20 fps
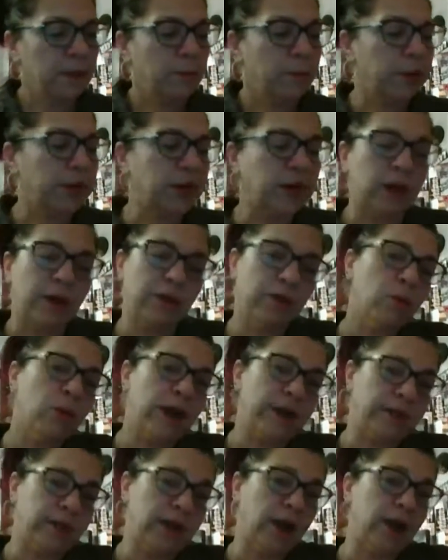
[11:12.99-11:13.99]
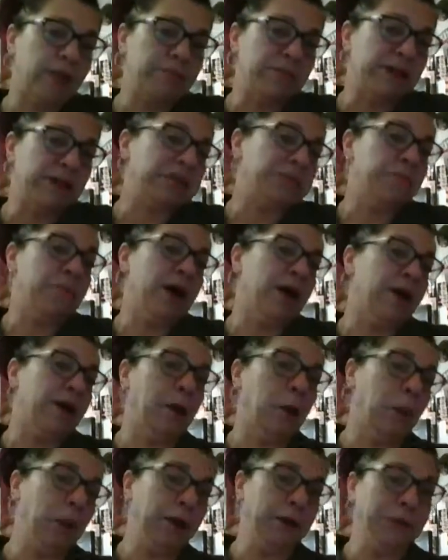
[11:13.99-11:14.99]
But another way that I mix
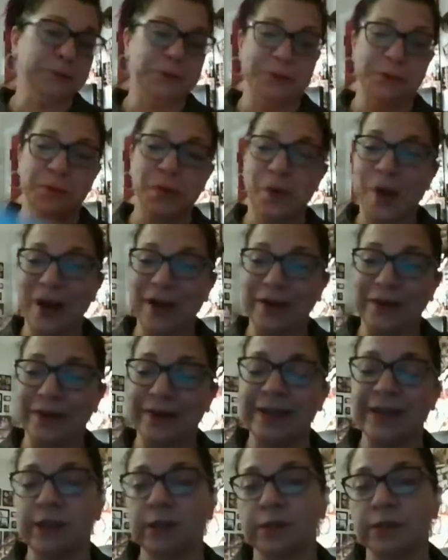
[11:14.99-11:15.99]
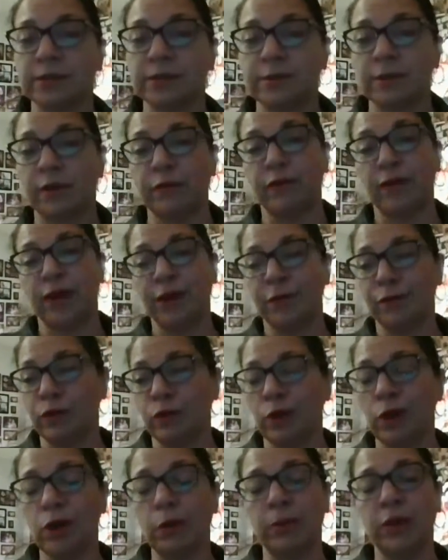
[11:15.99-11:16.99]
my oils and water is, if any of
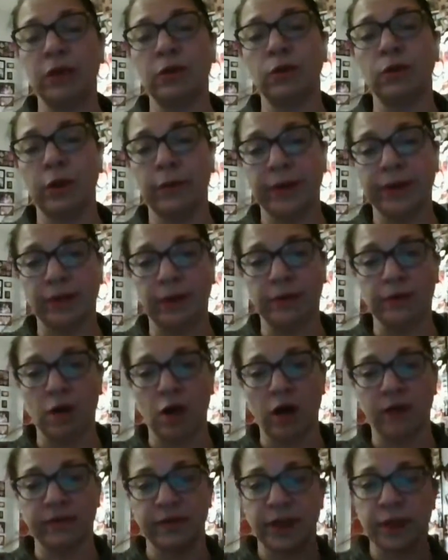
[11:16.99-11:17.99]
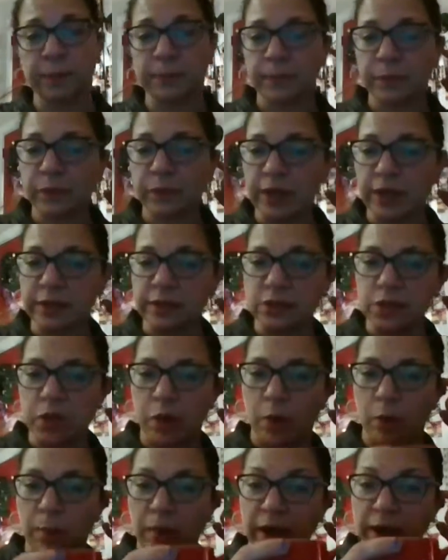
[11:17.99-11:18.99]
you know me, you know I love coffee. And
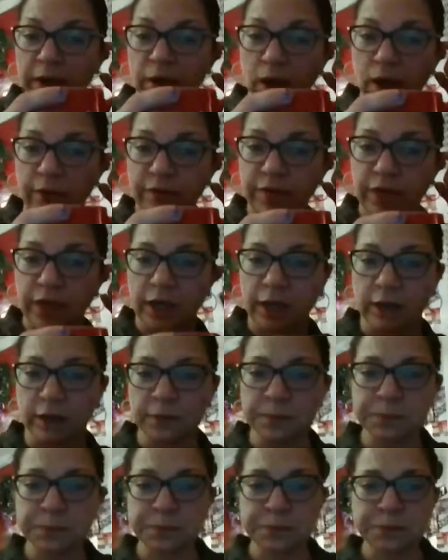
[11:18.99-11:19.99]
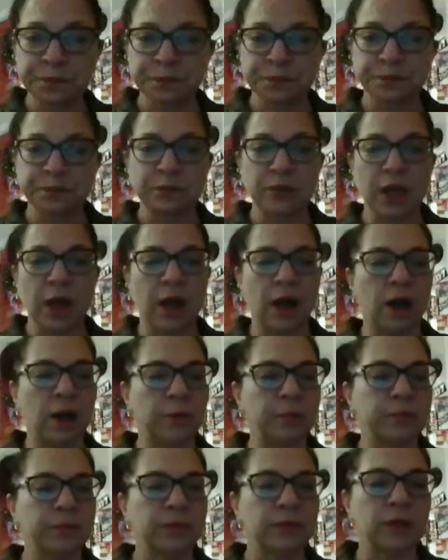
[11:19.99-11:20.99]
so my coffee here,
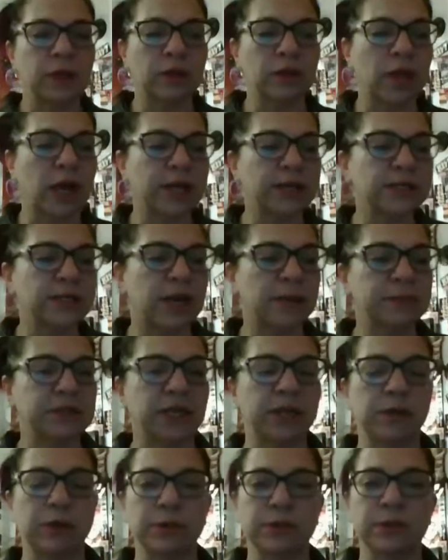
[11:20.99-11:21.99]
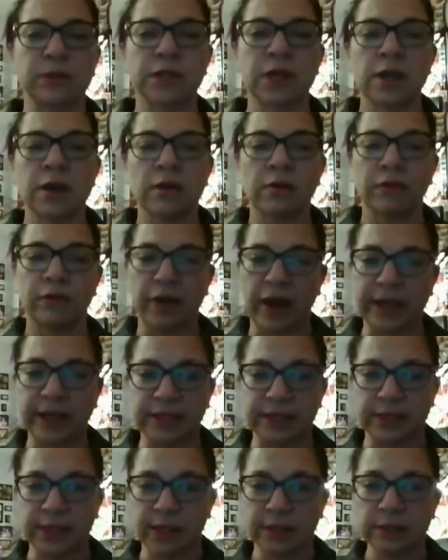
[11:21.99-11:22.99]
a lot of times I use
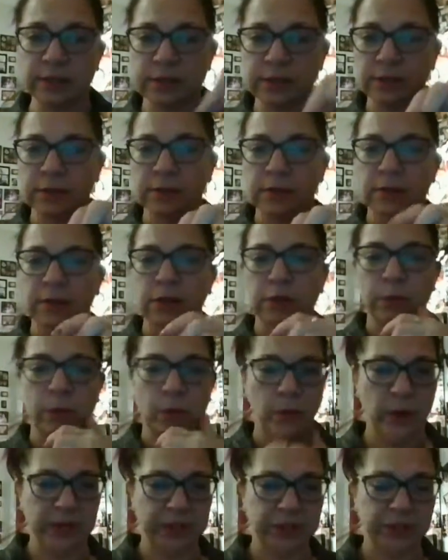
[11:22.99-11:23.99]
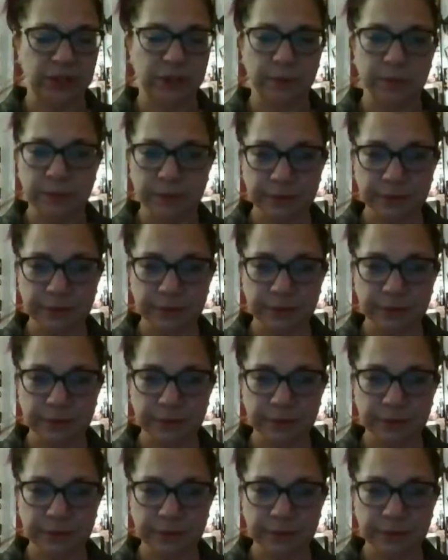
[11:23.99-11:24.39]
frankincense, which